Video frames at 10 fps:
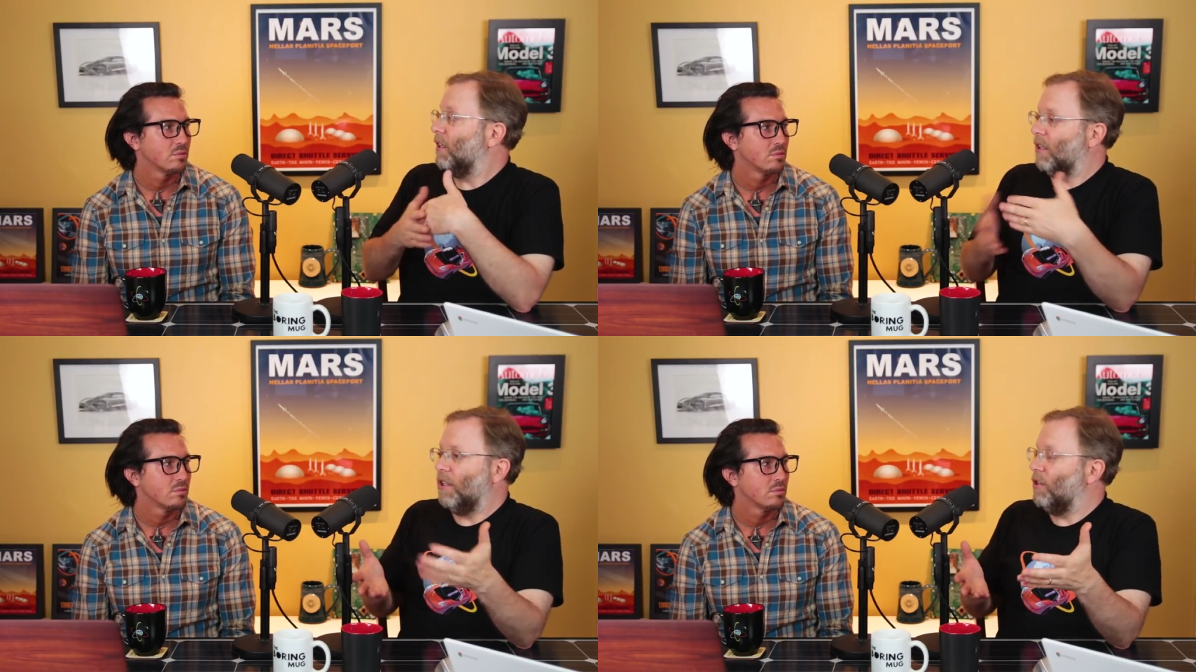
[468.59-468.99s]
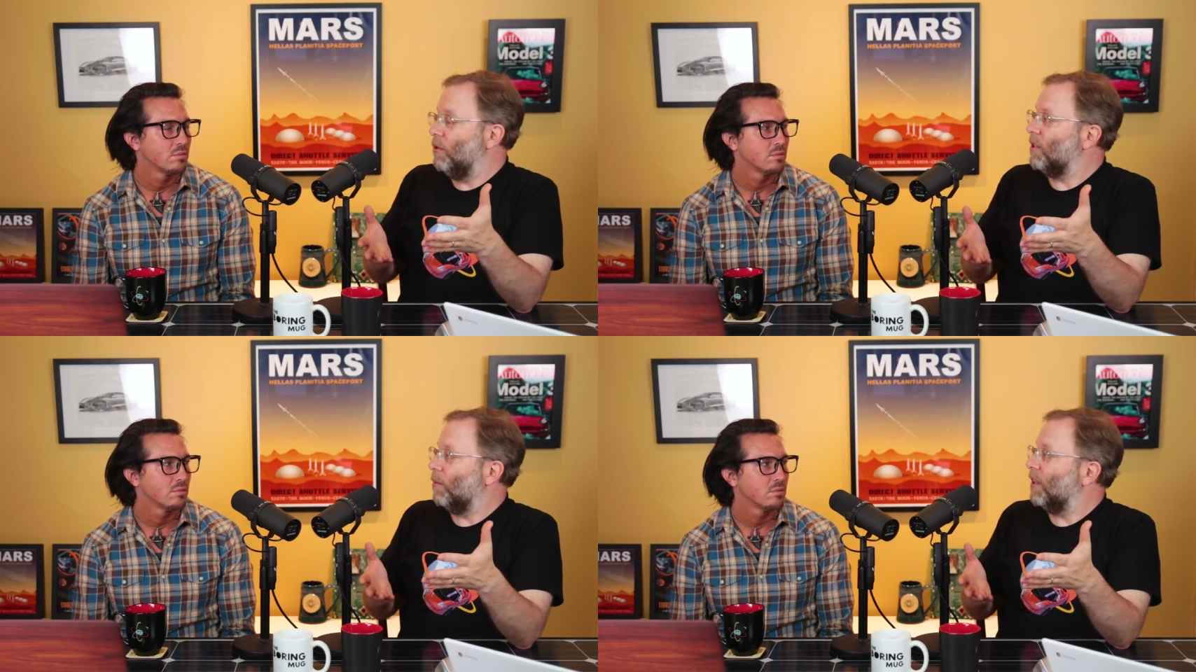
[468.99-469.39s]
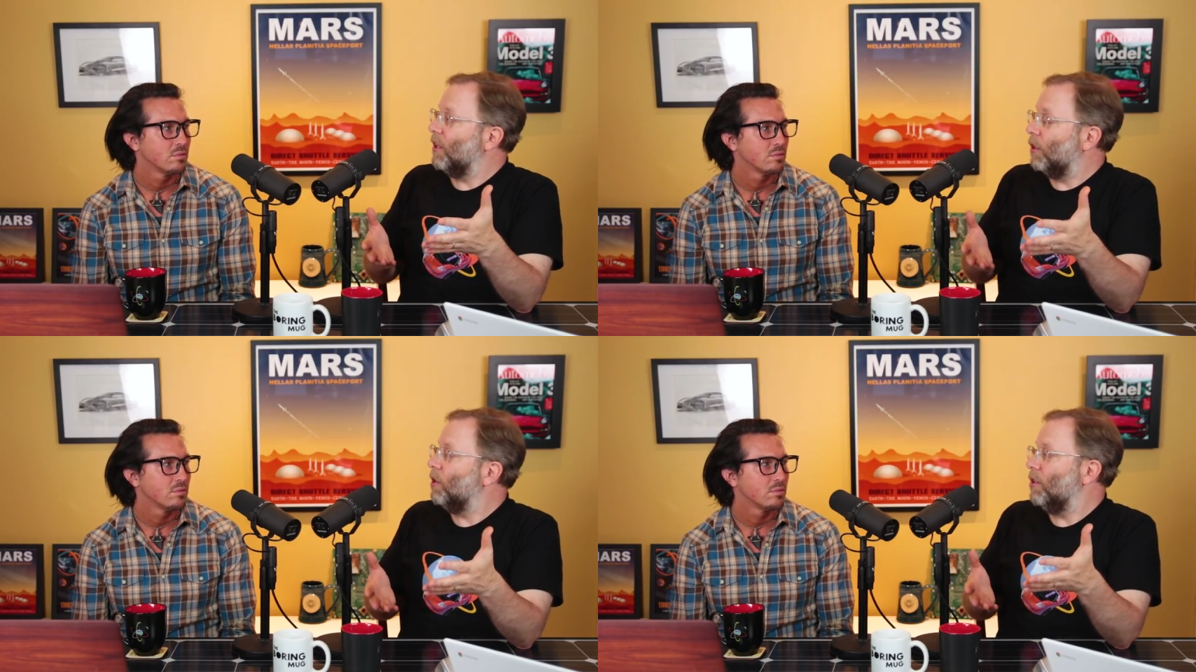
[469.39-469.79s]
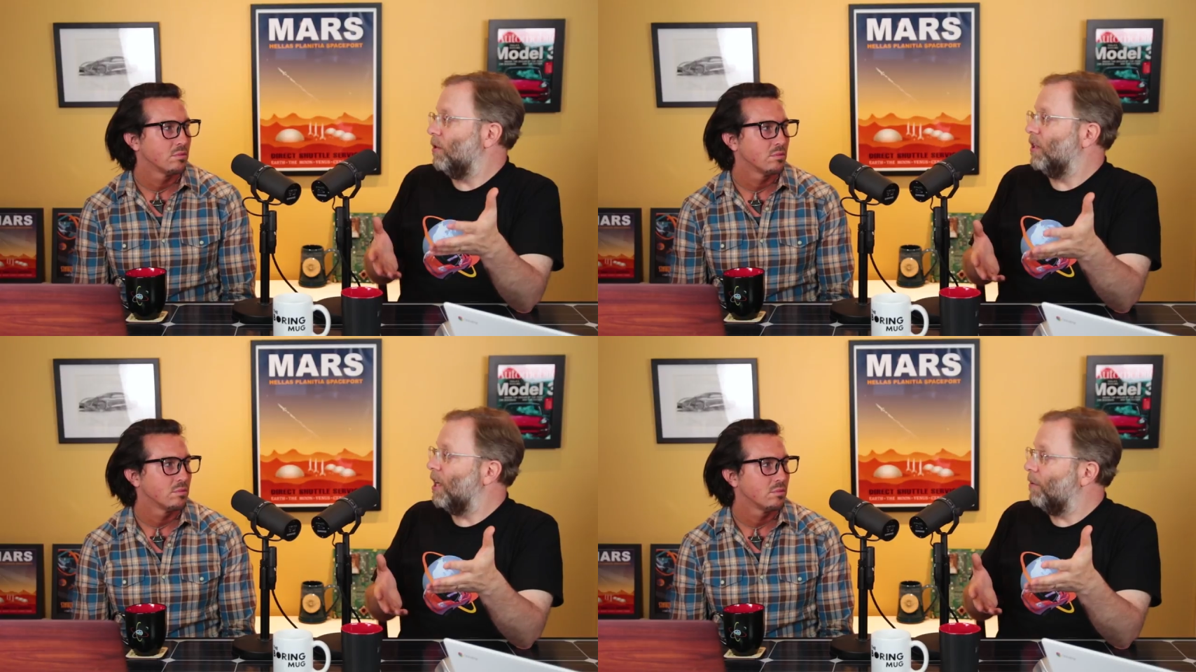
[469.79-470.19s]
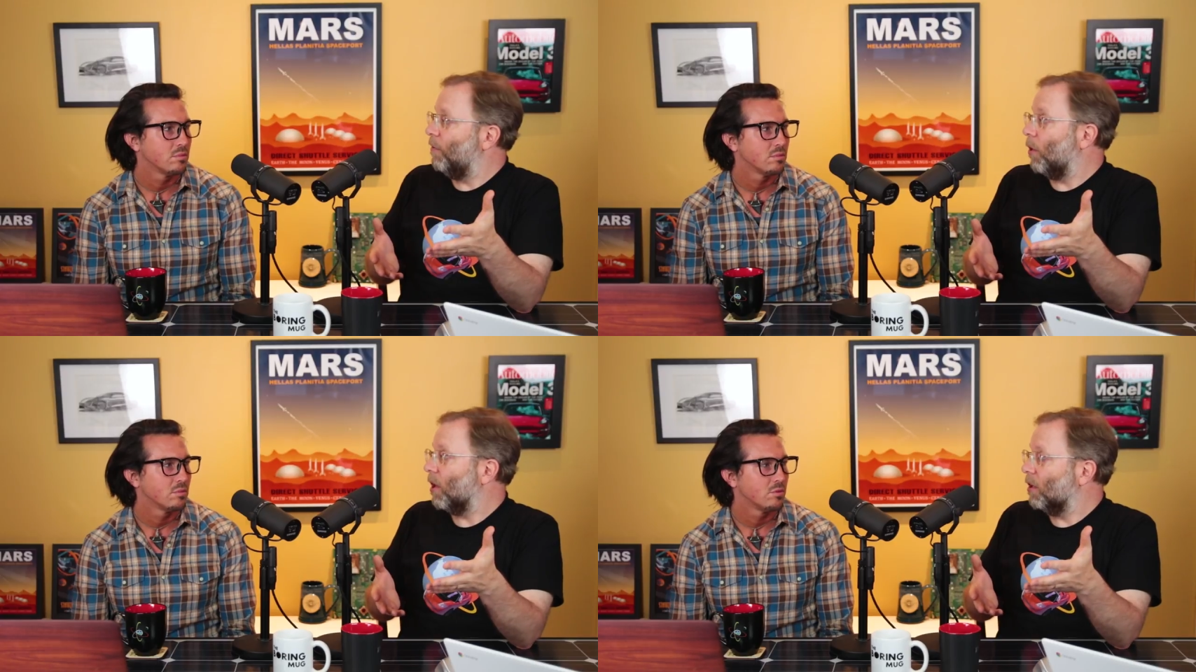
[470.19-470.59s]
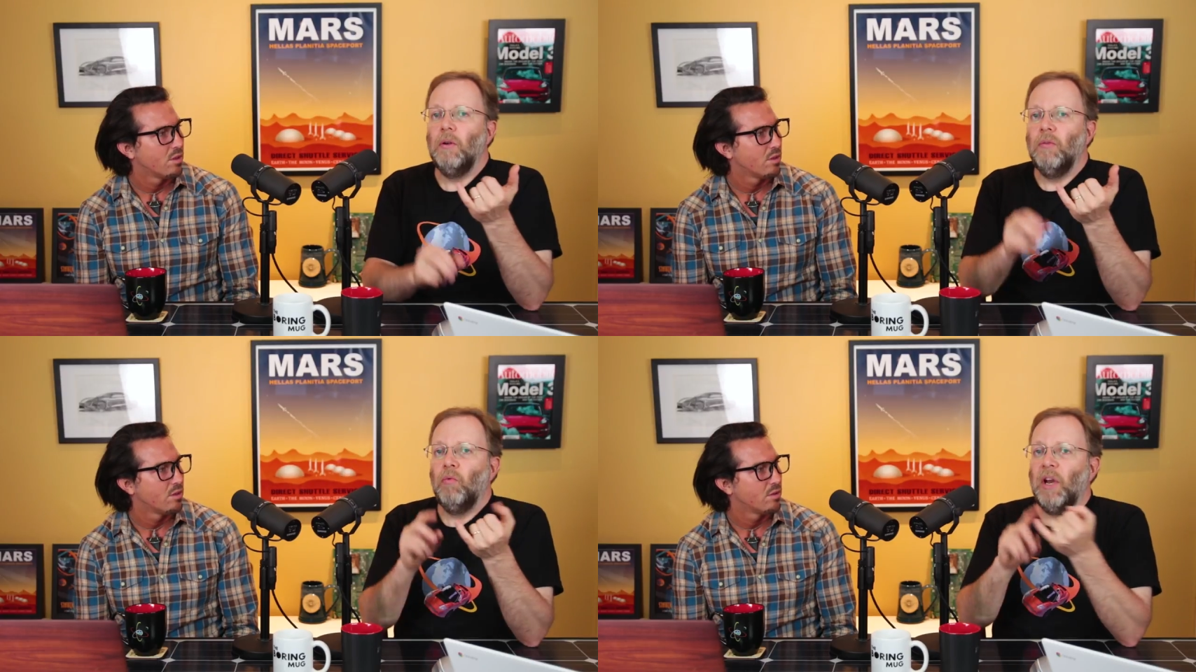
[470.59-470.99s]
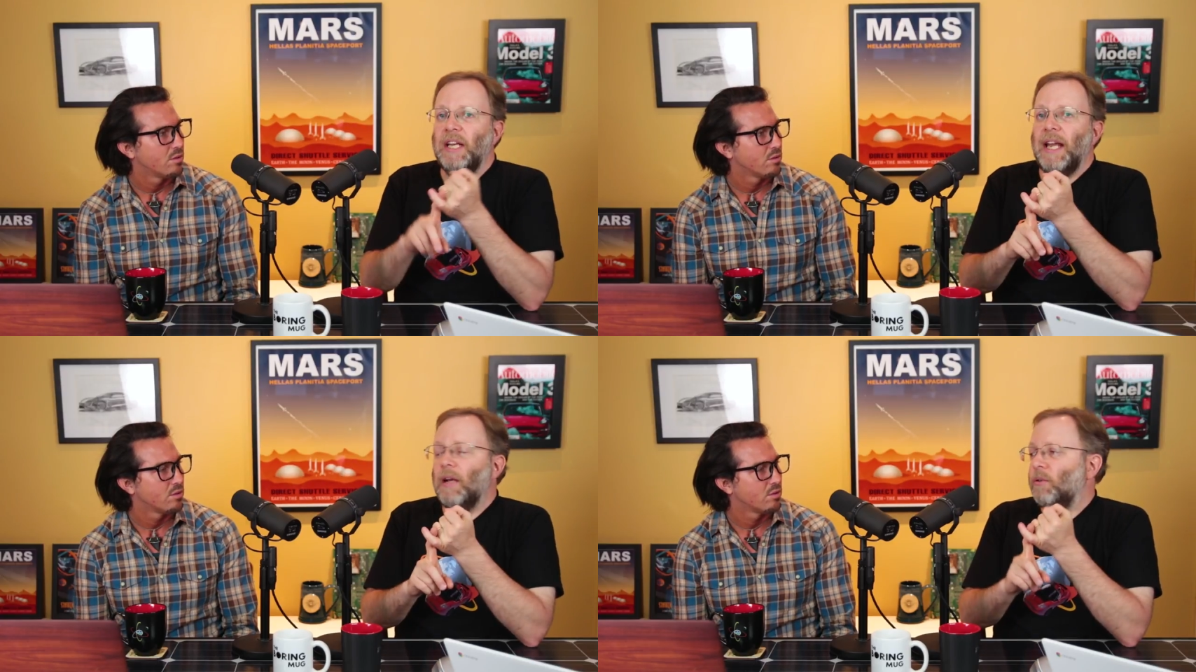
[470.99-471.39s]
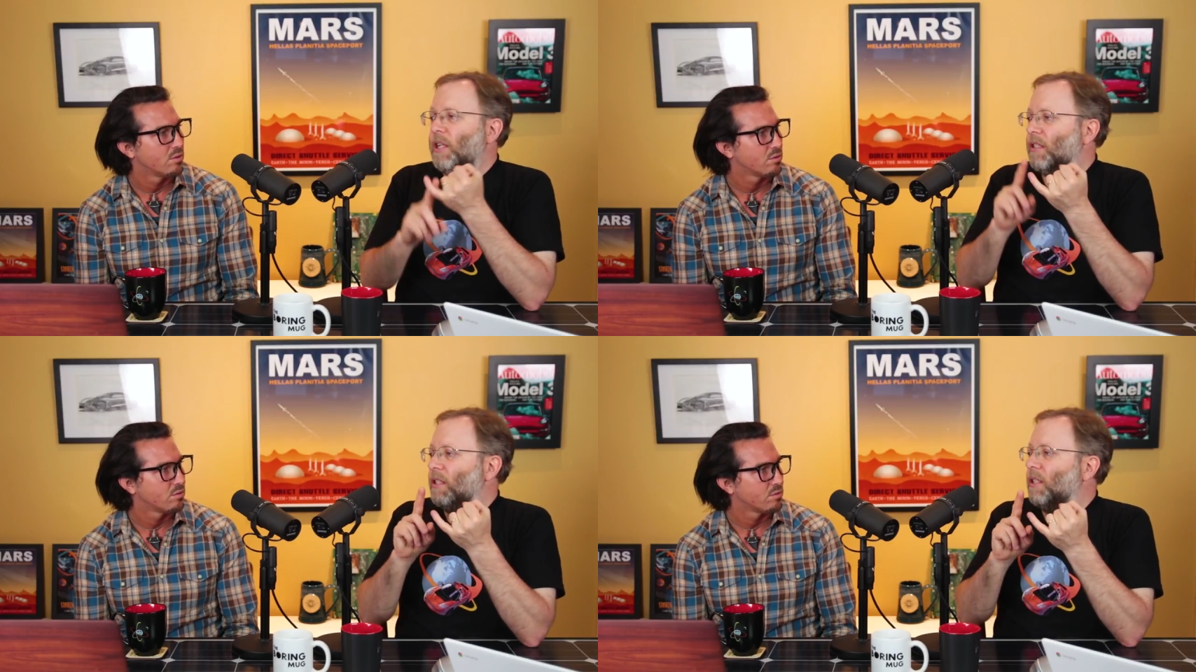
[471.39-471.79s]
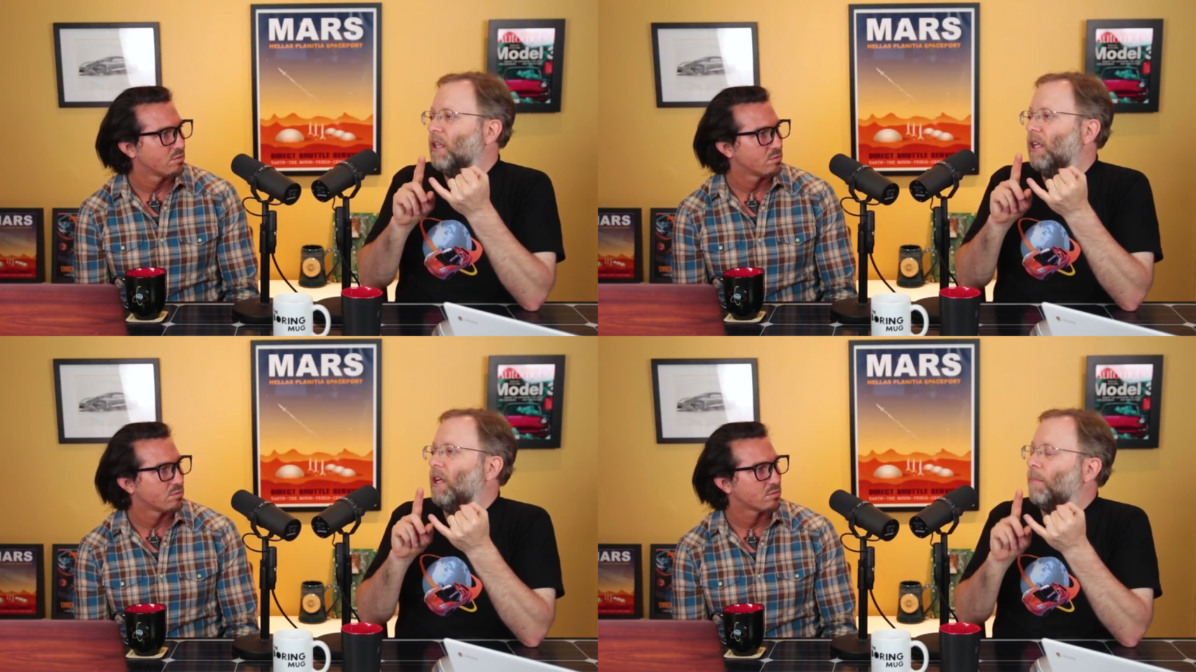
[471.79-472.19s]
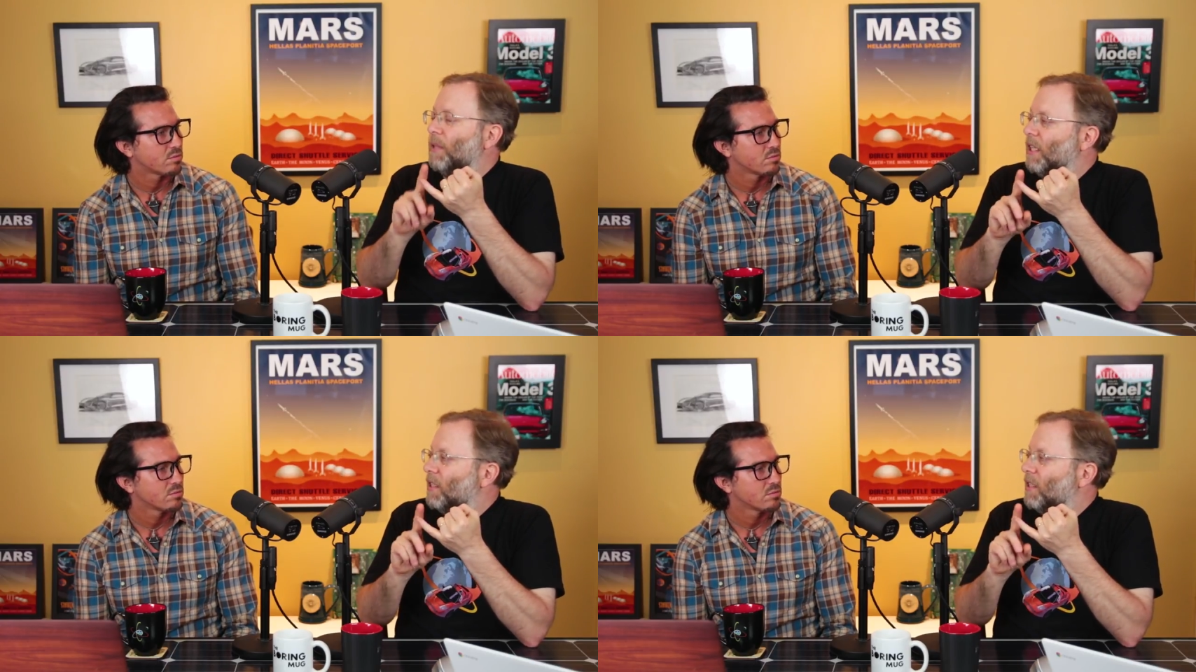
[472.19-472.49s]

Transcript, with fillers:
Speaker 1: can do something that it couldn't do the day before right now tesla's can update